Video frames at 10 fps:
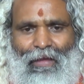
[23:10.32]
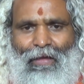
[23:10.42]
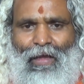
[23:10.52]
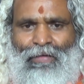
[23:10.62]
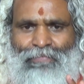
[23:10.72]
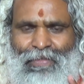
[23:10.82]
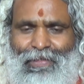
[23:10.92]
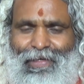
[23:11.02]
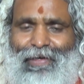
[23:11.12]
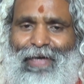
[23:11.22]

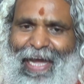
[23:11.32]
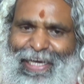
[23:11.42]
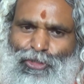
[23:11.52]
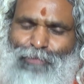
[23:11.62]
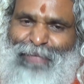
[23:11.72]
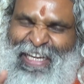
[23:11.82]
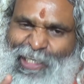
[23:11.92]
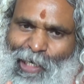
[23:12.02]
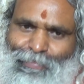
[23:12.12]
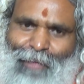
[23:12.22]
karma has to bring
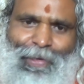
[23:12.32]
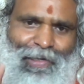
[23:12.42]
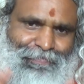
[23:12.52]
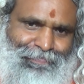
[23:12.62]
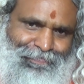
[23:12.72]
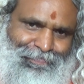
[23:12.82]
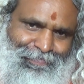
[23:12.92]
karma phala.